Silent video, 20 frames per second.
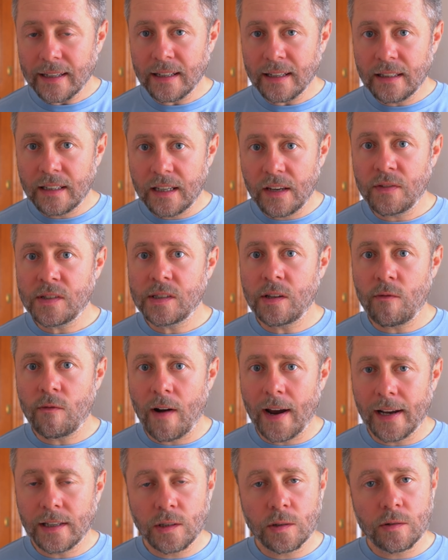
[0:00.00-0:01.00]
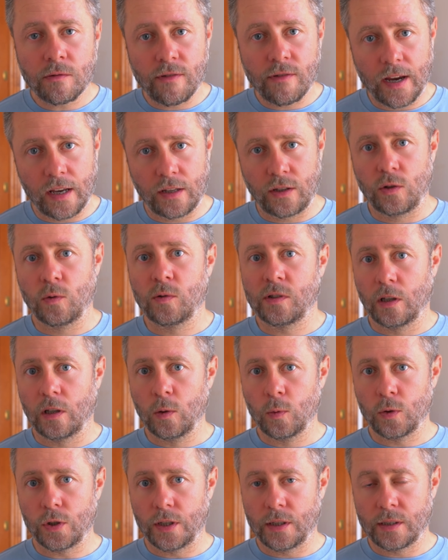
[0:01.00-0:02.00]
it gives the right to create new
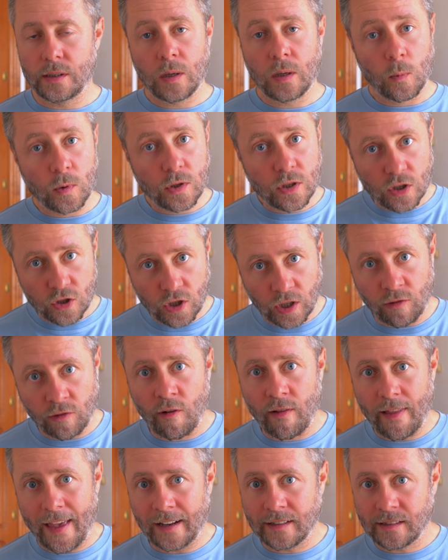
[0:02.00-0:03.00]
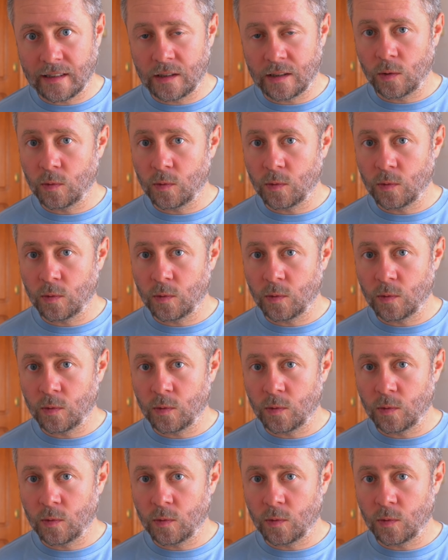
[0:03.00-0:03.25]
solutions, which General Access